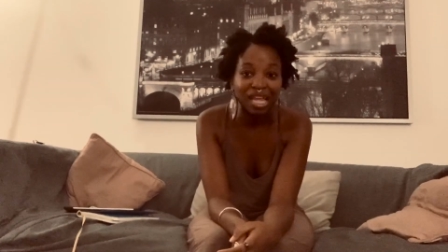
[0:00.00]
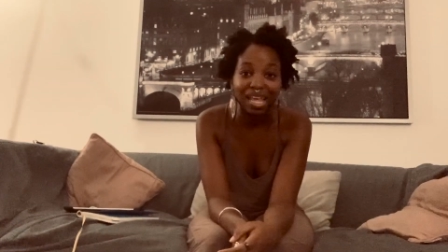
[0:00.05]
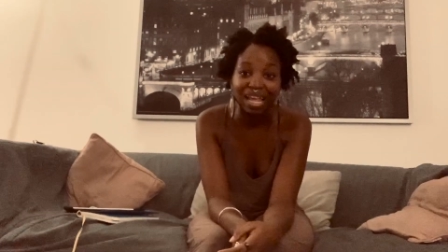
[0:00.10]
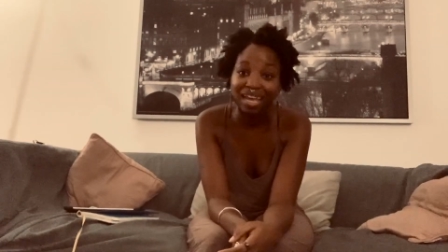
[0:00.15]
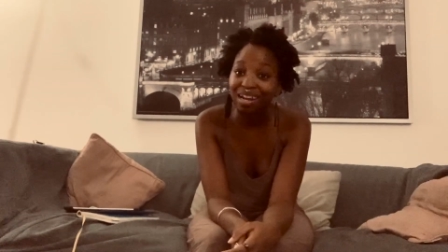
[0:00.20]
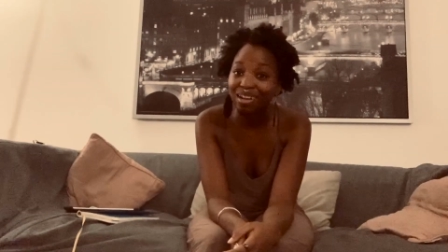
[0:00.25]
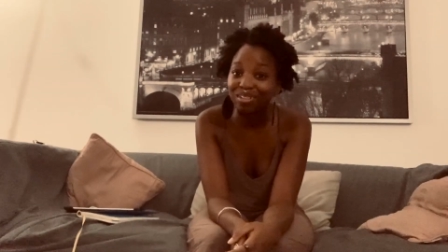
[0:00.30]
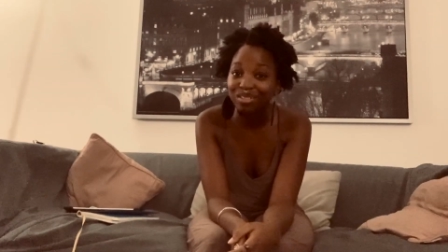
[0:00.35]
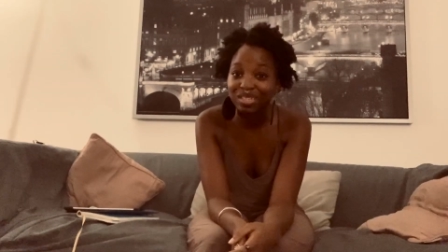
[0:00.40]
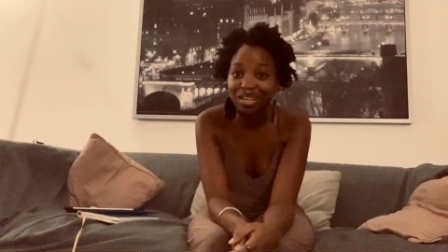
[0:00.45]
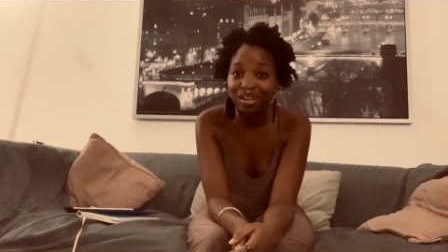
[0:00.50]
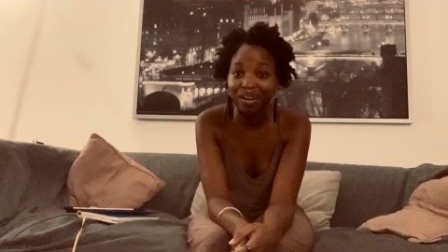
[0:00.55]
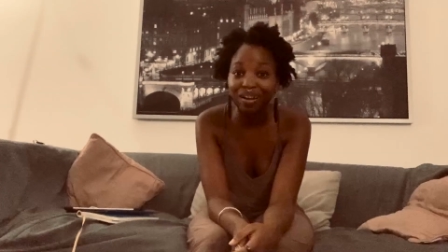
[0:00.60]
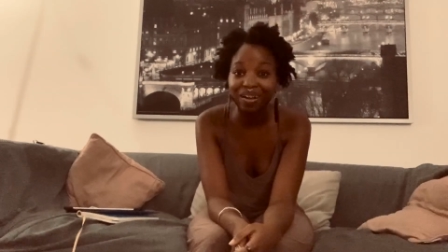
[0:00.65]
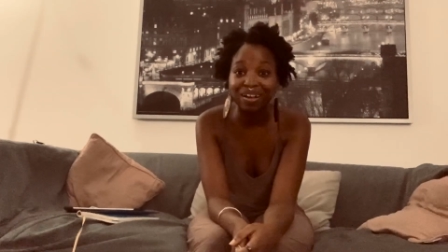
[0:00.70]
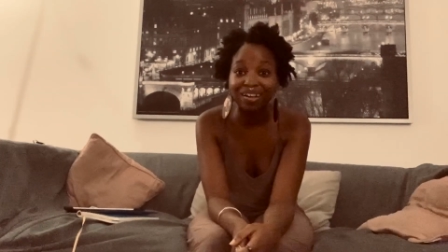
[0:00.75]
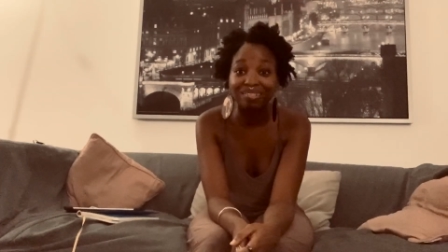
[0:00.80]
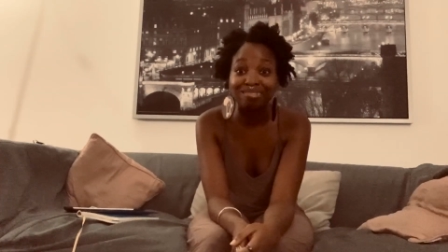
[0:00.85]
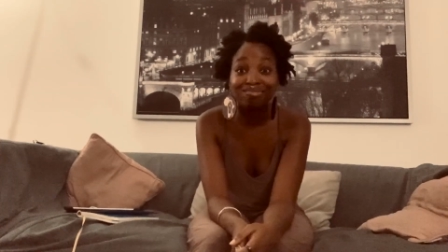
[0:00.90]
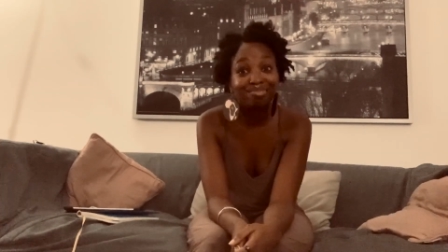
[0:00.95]
And I'll see
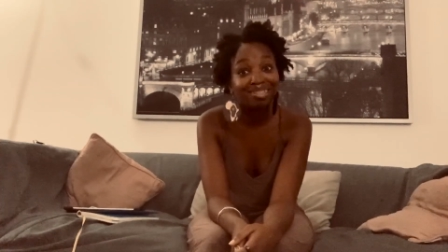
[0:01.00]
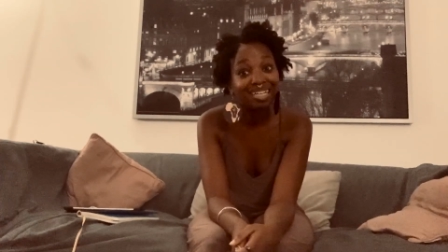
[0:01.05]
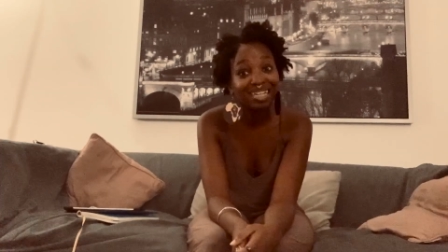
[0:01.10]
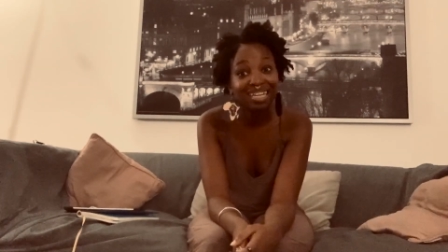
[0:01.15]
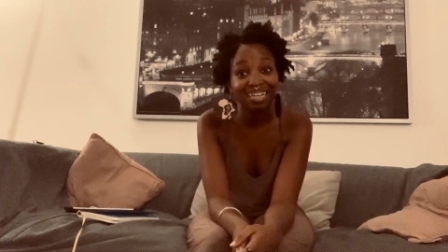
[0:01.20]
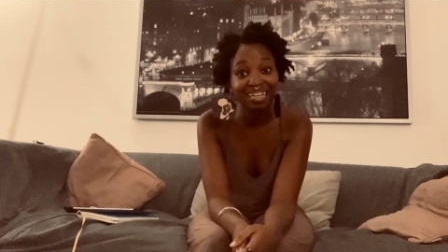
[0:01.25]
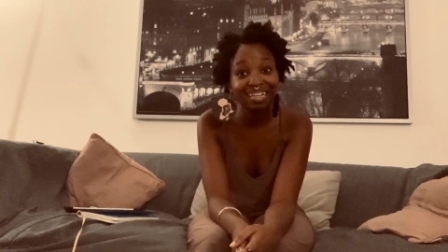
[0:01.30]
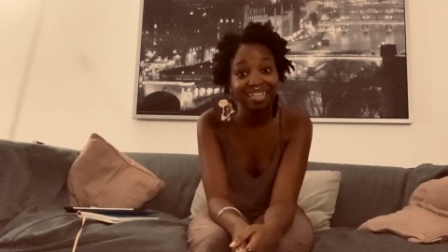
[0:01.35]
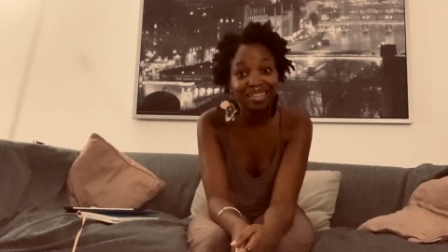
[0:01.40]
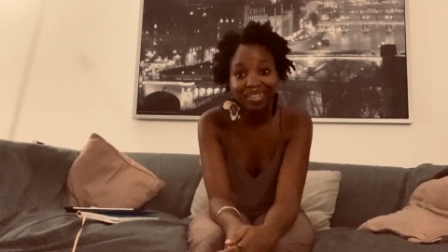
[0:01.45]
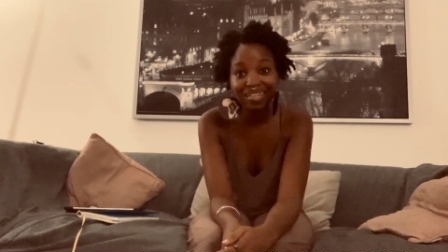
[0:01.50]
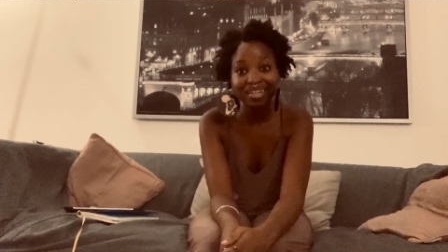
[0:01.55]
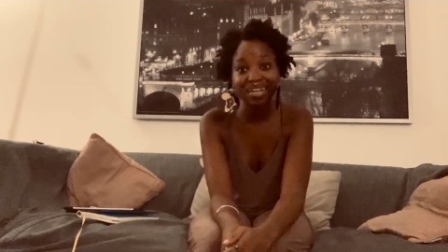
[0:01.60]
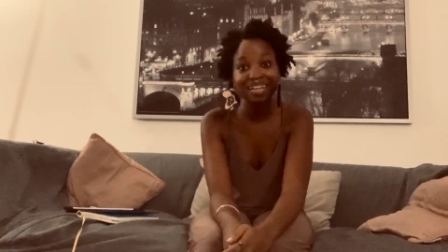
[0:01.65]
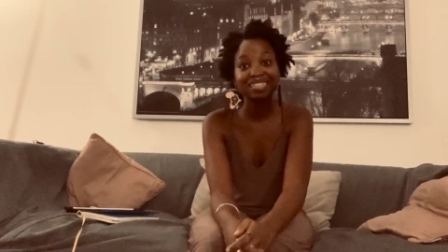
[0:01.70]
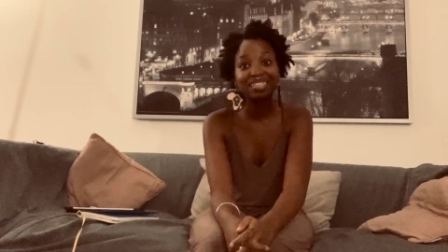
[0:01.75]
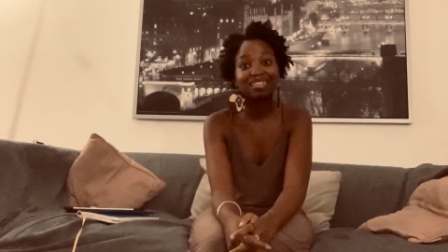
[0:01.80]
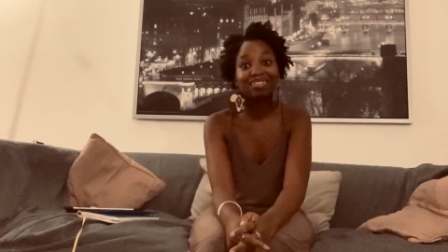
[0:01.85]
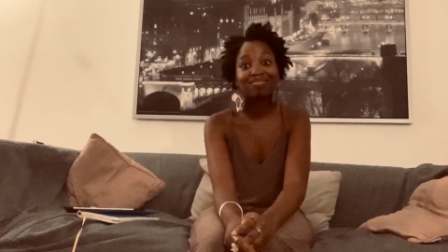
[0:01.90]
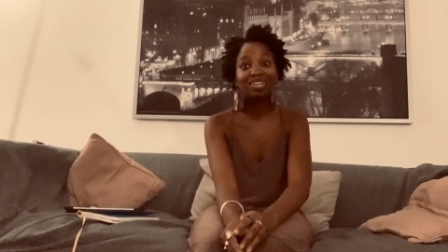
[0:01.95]
y'all again in the
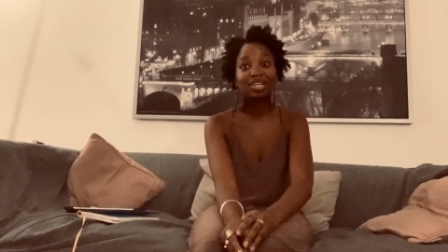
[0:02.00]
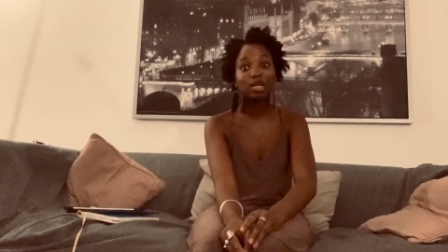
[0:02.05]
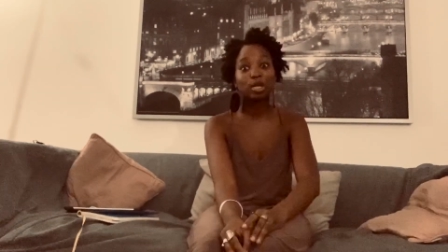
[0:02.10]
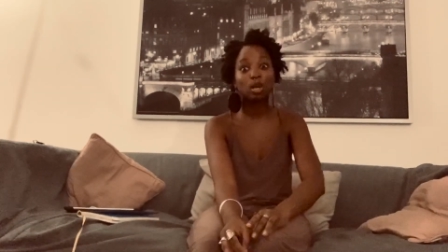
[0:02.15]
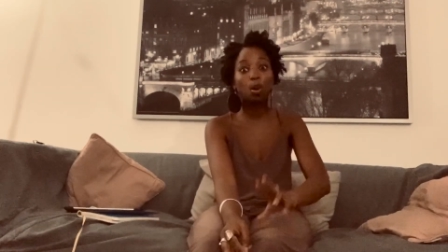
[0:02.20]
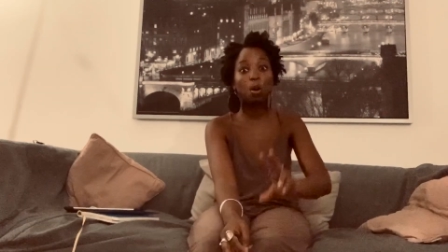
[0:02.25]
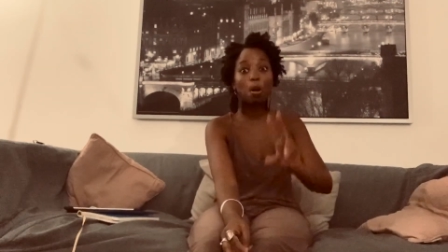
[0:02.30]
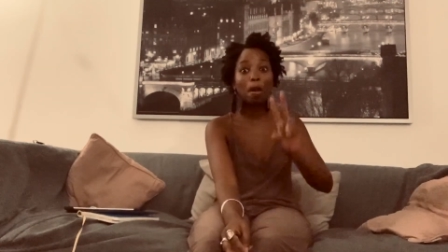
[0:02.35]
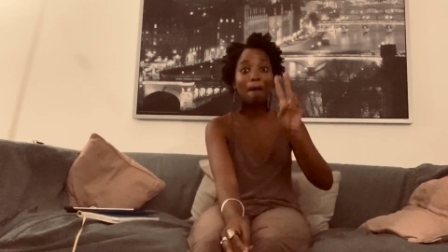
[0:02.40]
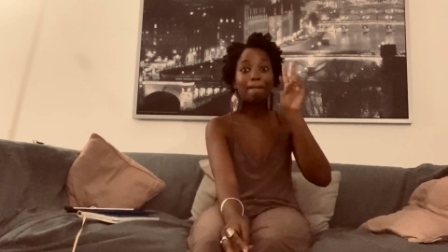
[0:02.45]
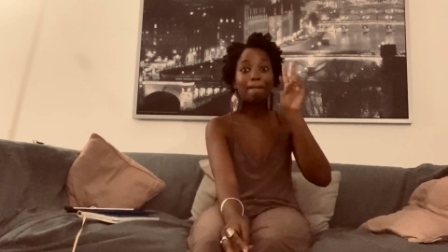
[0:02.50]
next video.